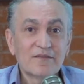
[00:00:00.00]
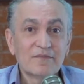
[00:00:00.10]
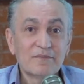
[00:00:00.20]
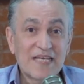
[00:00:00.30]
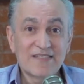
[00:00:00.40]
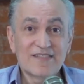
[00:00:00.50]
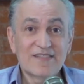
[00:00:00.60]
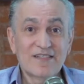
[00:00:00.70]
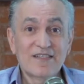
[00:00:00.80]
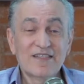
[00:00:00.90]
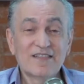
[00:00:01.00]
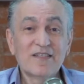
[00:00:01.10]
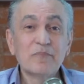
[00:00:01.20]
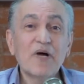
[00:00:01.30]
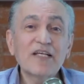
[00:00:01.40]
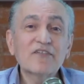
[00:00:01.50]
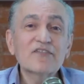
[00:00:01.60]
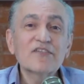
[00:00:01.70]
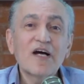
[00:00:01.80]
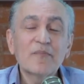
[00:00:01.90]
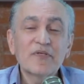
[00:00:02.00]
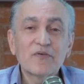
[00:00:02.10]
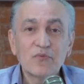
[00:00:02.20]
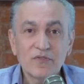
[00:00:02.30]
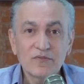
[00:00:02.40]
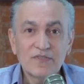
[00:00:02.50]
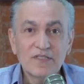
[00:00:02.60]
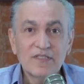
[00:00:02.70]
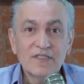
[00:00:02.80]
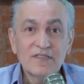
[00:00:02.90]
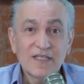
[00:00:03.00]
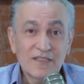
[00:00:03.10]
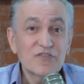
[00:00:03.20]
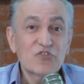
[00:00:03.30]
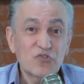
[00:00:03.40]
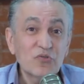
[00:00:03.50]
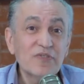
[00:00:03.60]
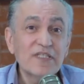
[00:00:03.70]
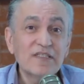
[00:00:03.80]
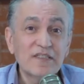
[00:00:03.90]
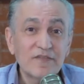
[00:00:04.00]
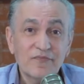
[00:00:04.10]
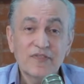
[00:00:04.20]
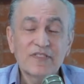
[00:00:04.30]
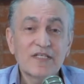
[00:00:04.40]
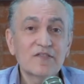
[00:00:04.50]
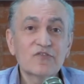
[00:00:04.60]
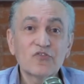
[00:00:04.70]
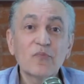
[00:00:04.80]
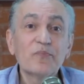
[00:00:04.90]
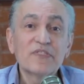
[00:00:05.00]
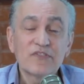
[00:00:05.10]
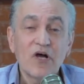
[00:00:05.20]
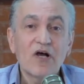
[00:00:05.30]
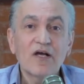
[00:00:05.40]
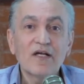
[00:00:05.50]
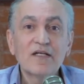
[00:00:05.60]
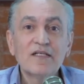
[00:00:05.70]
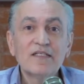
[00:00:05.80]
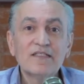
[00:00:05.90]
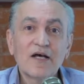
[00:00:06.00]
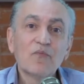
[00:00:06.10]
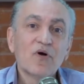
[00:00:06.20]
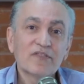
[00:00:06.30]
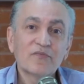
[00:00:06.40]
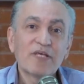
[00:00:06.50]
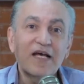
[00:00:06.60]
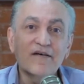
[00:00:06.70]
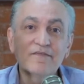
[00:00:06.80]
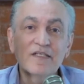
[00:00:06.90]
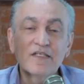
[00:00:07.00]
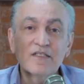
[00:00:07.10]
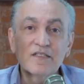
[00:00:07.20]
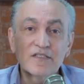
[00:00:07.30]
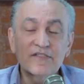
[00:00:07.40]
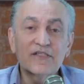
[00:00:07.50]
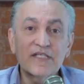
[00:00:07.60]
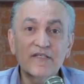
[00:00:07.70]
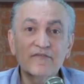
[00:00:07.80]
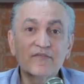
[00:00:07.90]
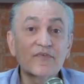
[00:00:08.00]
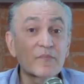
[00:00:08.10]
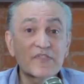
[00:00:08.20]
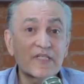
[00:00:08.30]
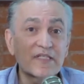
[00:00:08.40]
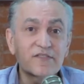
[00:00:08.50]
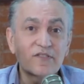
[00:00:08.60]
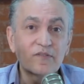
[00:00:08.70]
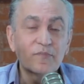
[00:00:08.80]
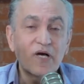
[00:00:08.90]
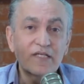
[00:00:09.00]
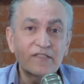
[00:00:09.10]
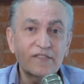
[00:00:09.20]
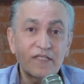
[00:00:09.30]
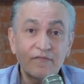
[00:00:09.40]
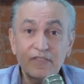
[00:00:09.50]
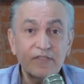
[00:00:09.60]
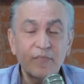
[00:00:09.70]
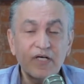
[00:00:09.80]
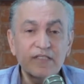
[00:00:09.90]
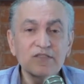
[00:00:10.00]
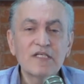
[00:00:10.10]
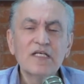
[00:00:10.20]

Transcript: makes the microscopic world that is truly different and so bizarre than what we have conceived from celestial bodies and heavenly bodies.